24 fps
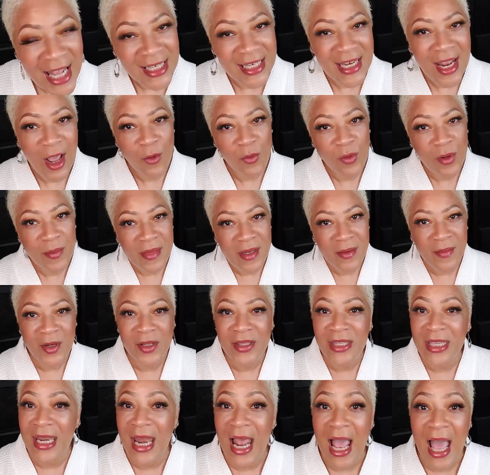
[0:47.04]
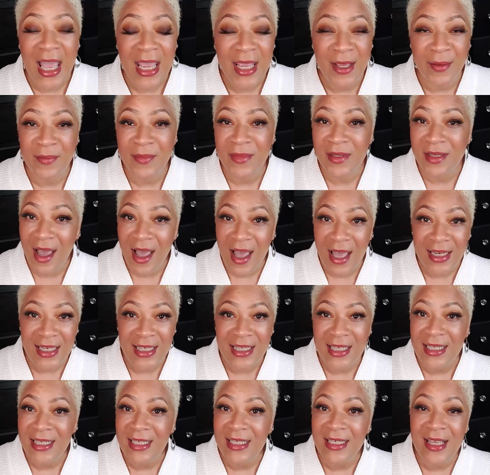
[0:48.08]
Now remember that I am not
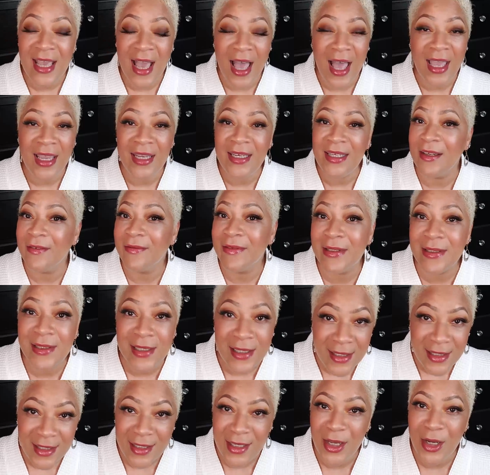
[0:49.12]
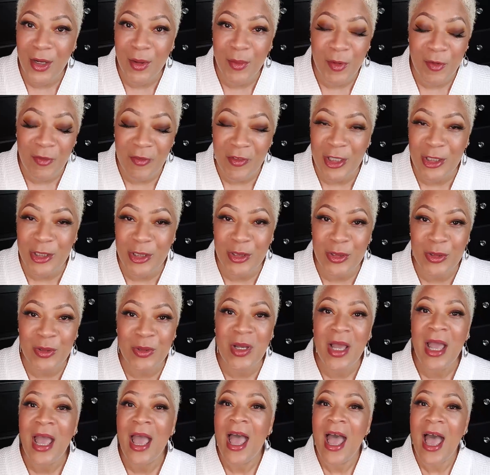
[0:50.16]
any kind of skincare
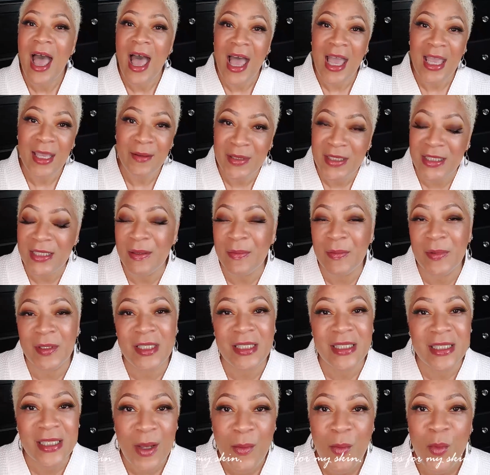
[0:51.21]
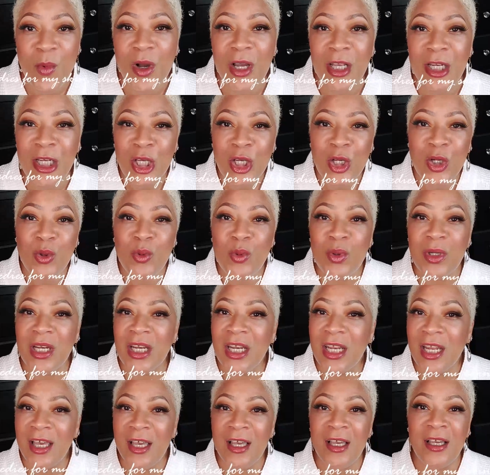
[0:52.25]
professional. I am simply someone who
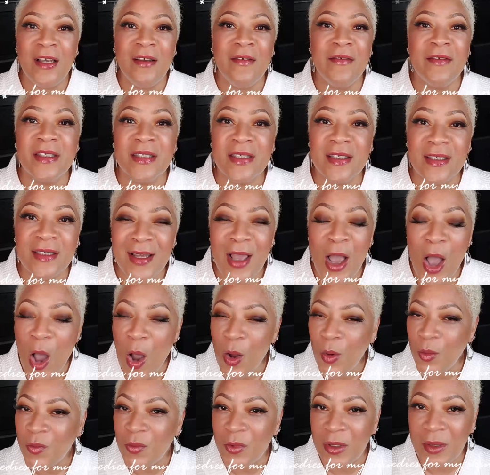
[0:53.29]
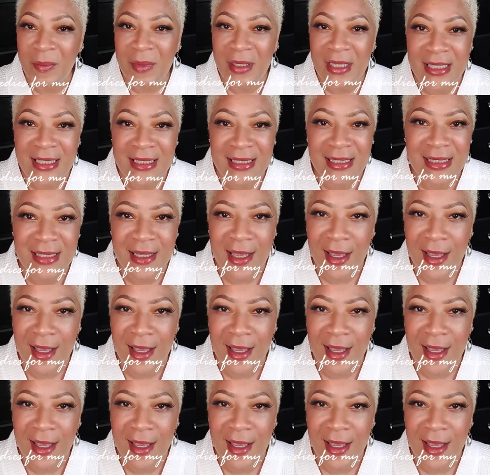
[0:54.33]
loves home remedies